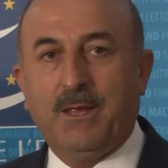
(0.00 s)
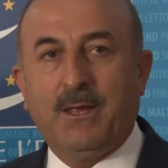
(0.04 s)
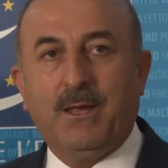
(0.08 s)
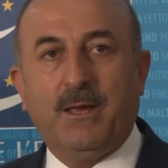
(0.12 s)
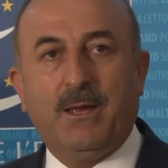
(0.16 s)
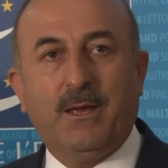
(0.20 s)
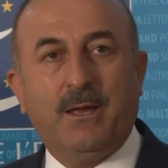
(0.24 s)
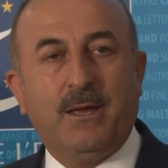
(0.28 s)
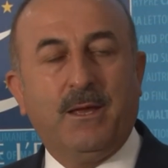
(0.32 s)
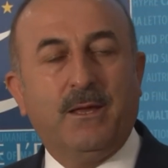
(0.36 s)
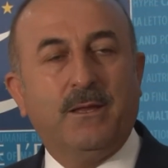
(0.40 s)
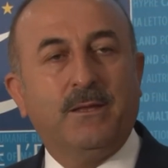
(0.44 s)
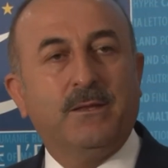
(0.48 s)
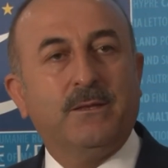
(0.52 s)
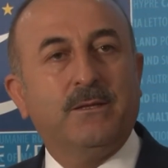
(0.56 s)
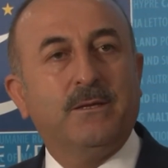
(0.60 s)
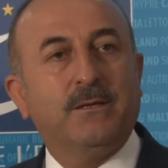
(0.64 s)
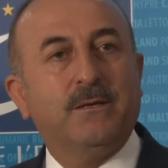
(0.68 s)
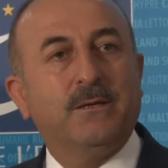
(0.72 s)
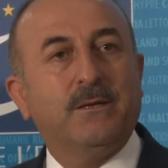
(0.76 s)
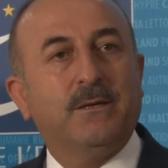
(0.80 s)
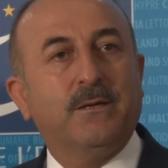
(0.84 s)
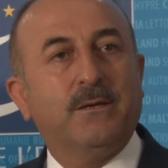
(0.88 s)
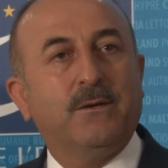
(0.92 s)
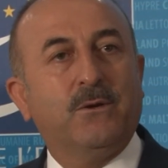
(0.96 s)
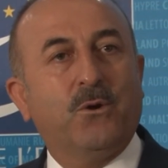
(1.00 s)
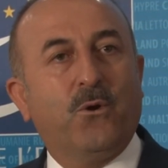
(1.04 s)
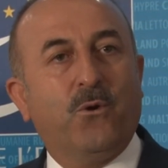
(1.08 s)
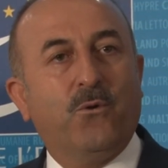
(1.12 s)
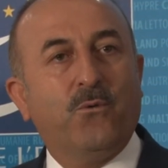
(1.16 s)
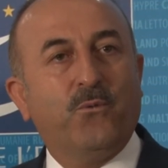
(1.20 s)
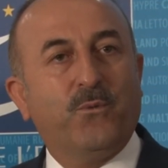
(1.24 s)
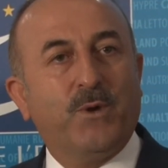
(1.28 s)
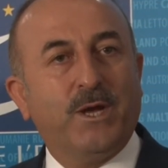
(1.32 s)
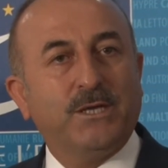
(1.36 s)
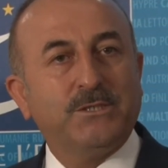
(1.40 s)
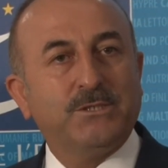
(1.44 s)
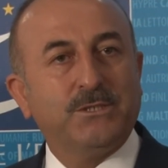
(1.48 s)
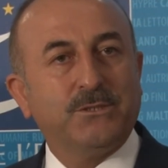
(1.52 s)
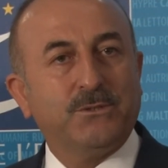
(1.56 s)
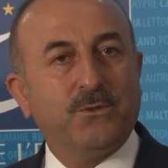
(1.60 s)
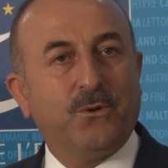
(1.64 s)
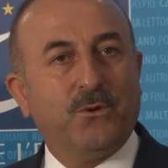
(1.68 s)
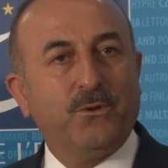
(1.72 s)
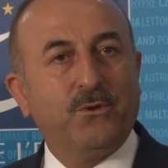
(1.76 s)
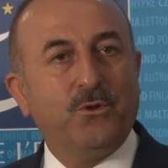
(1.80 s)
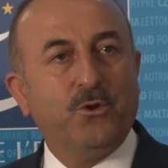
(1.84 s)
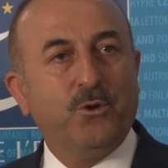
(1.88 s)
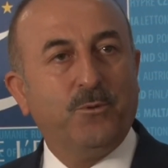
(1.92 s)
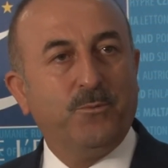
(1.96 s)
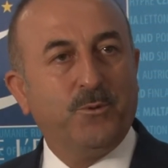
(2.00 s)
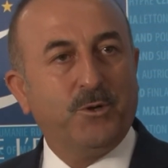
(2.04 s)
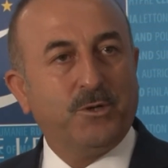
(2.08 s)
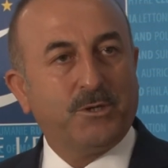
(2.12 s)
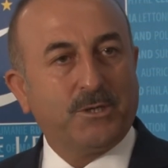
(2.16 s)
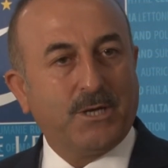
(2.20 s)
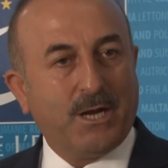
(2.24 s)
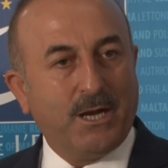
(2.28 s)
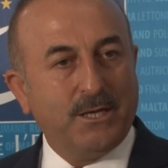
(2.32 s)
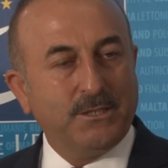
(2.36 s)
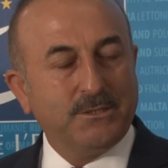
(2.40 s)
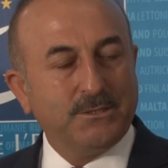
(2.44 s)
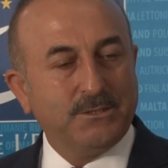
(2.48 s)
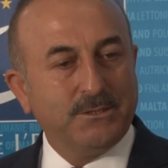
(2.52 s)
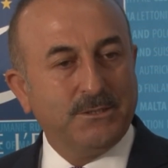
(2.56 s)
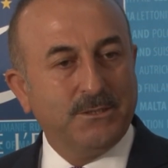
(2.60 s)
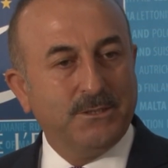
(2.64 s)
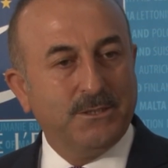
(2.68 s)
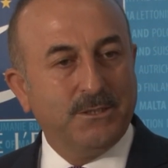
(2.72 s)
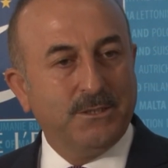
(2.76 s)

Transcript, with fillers: And the Convention on Human Rights